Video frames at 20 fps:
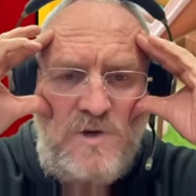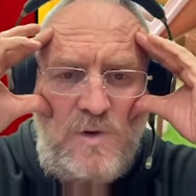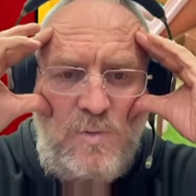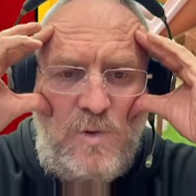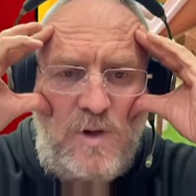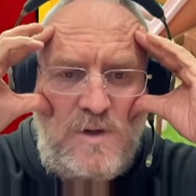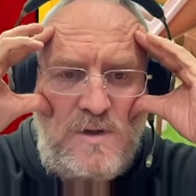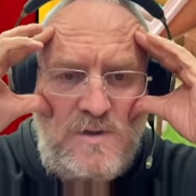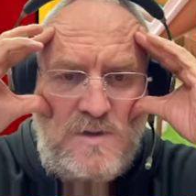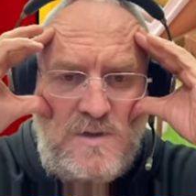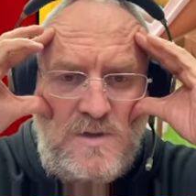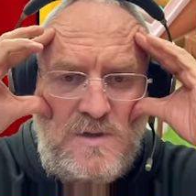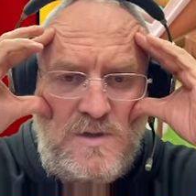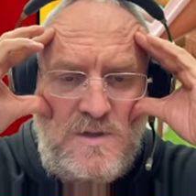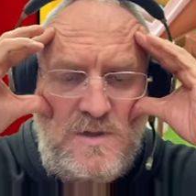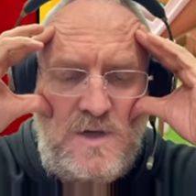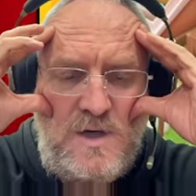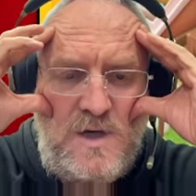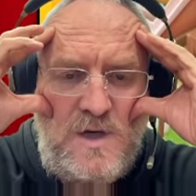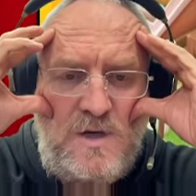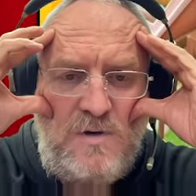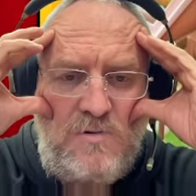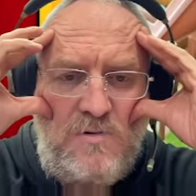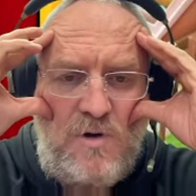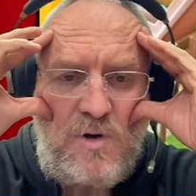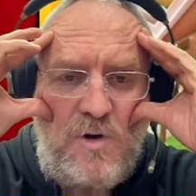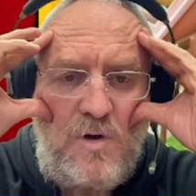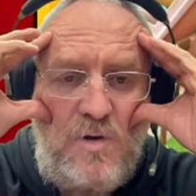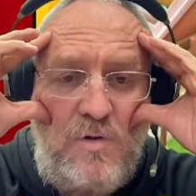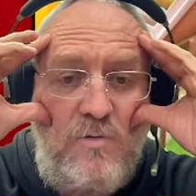went to
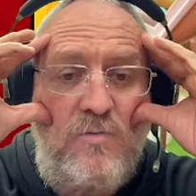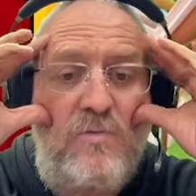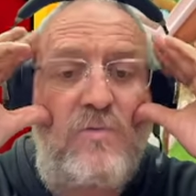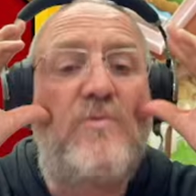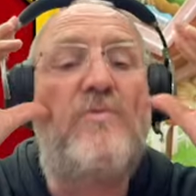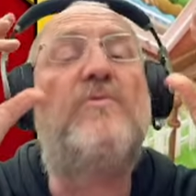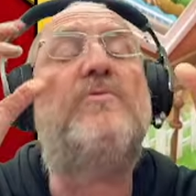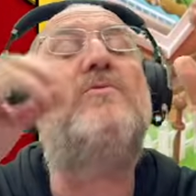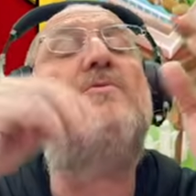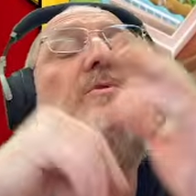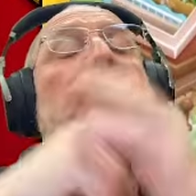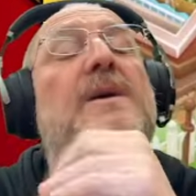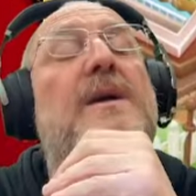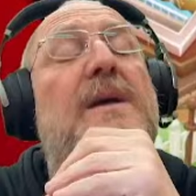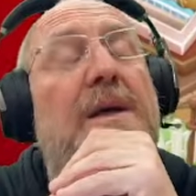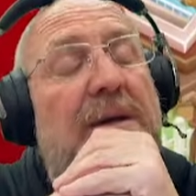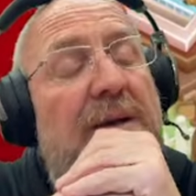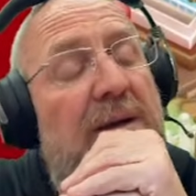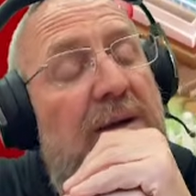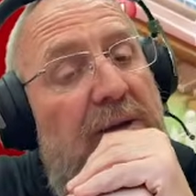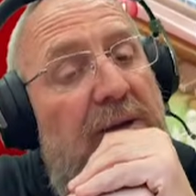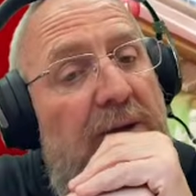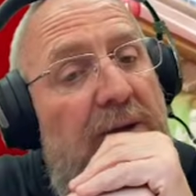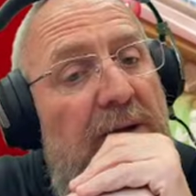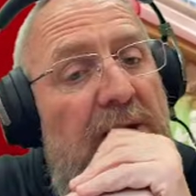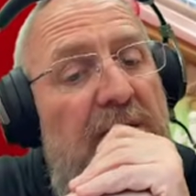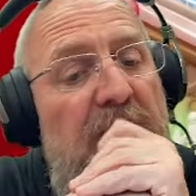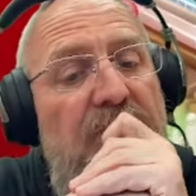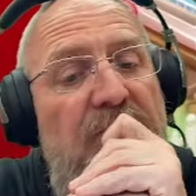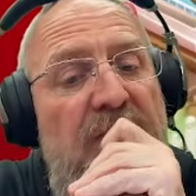0. Really?